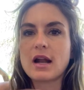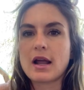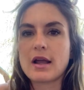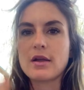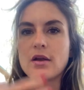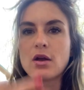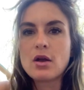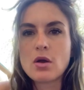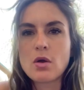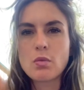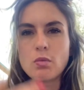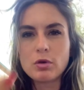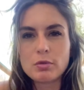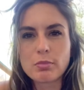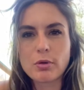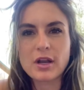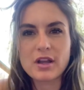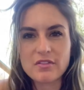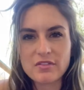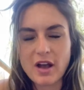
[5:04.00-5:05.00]
value,
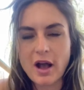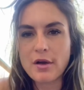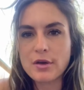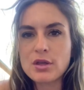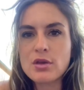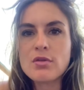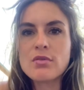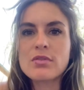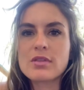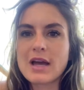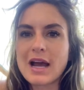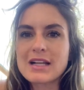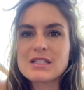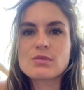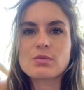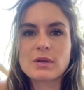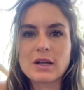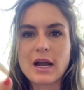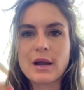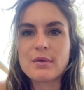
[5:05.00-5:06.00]
that's when I would have to
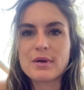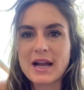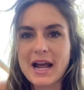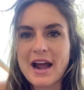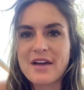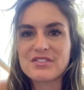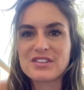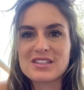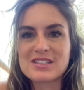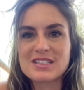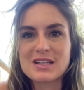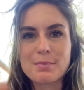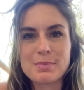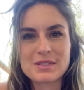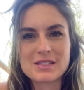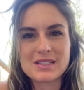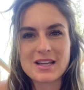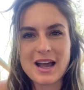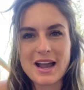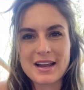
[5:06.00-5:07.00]
step aside and get
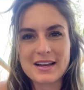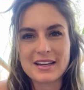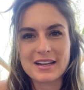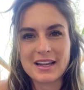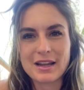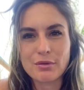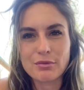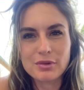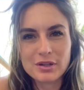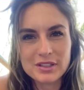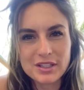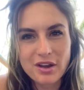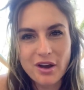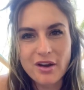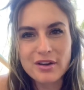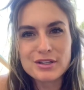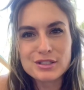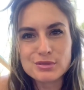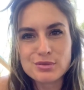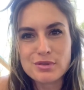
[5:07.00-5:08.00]
really honest with myself
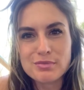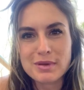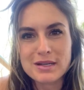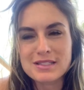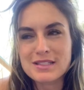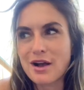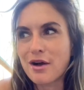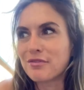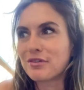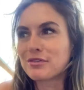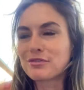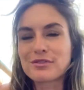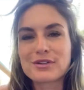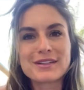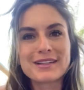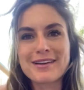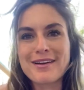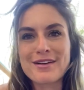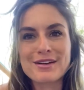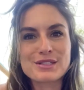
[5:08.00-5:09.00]
and really honest with the
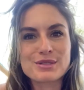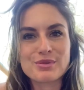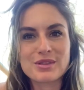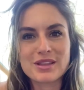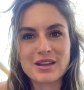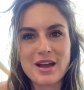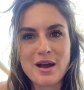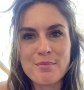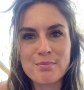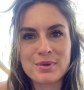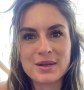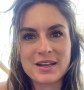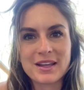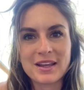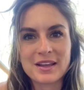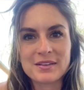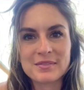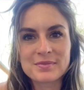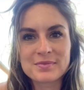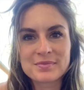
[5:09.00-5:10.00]
company.
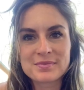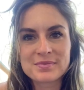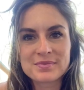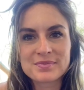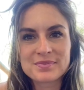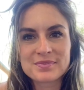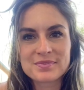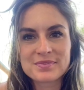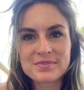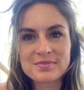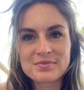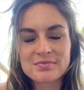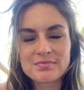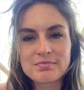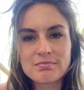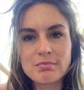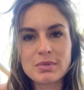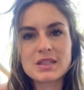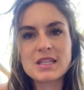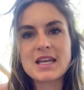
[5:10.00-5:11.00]
But they came to
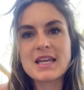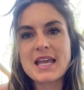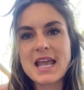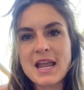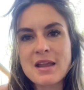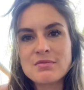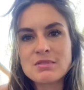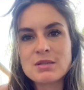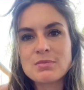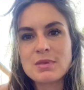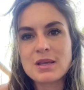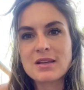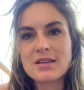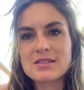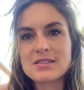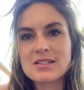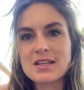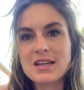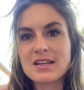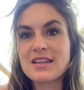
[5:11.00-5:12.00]
me and said, yes,
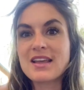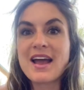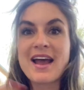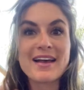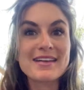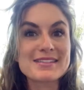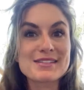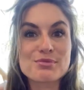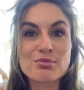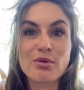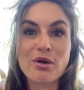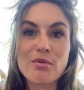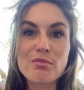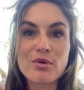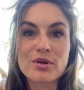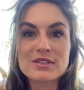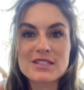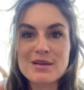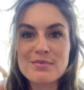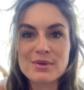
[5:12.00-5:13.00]
we're a multi-million-dollar
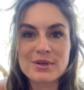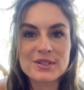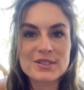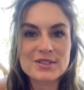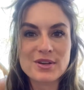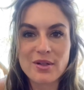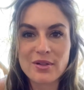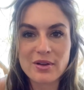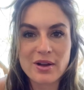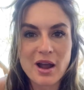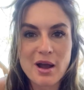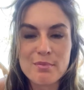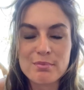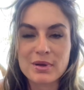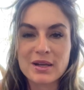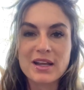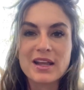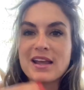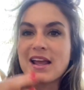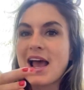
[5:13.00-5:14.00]
company. Yes, we're
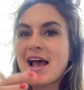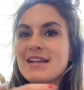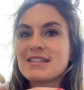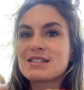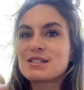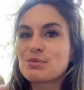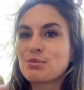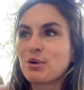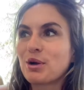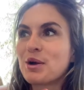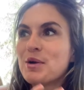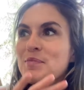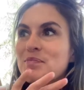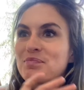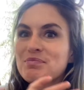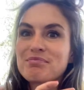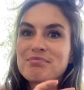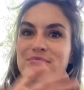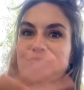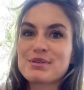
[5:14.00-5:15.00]
presenting
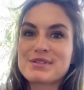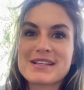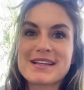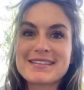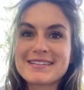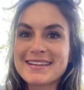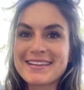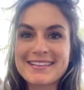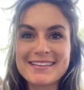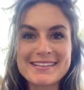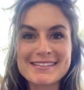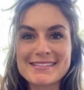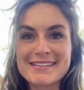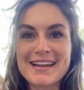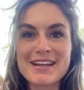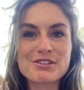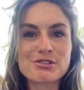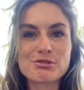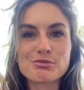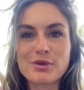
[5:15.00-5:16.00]
this nationwide
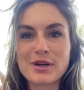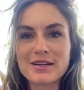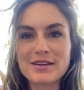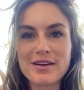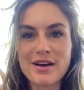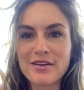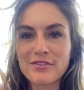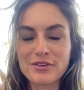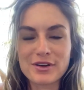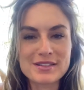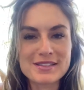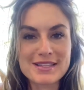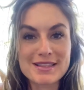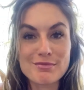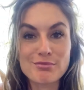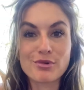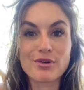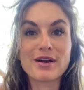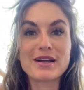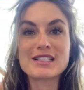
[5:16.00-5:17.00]
conference. And the more I speak
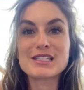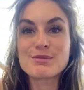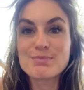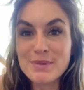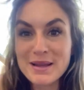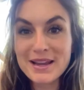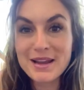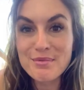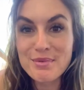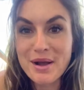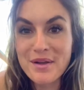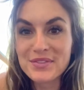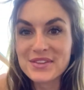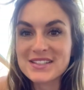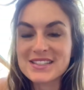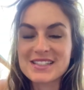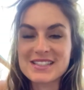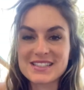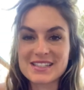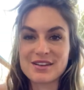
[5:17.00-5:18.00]
about this, it sounds
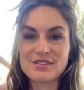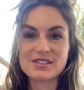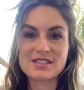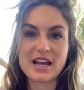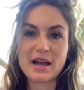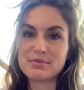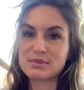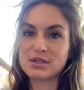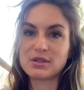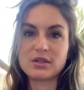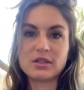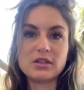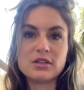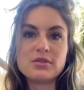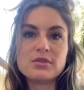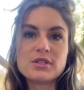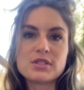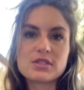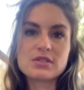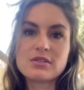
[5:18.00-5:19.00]
absolutely Looney
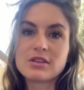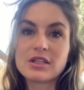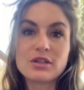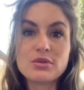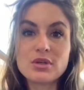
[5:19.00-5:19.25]
Tunes, but